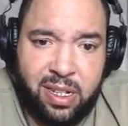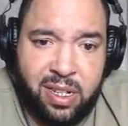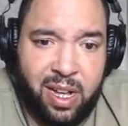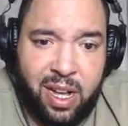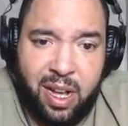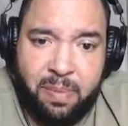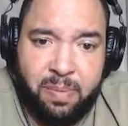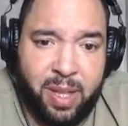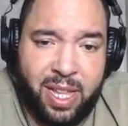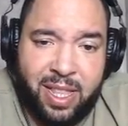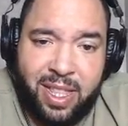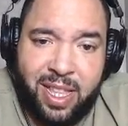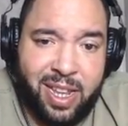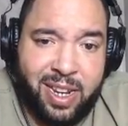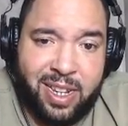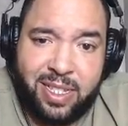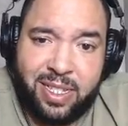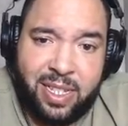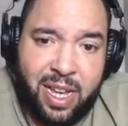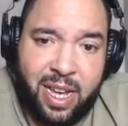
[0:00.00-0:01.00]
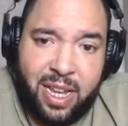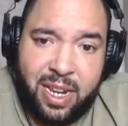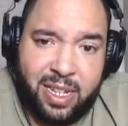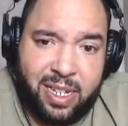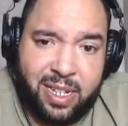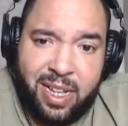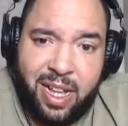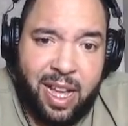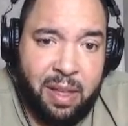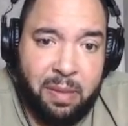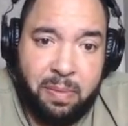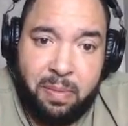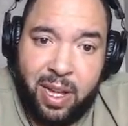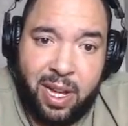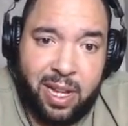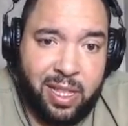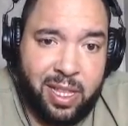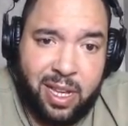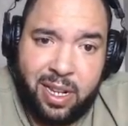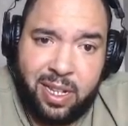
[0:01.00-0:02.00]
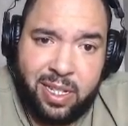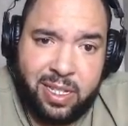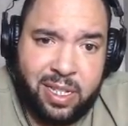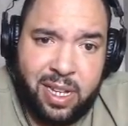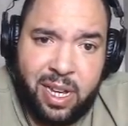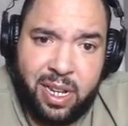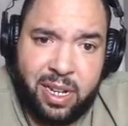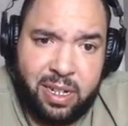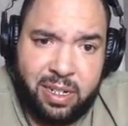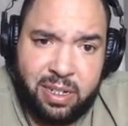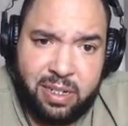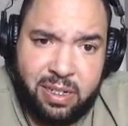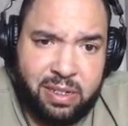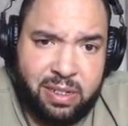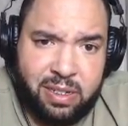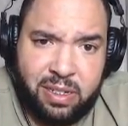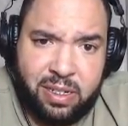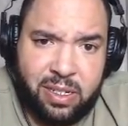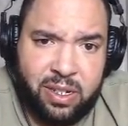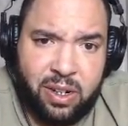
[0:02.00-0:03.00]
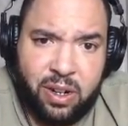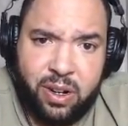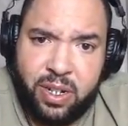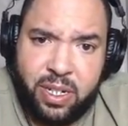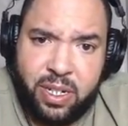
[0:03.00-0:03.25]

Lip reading: I'm not that exotic. I'm not that exotic. Sorry.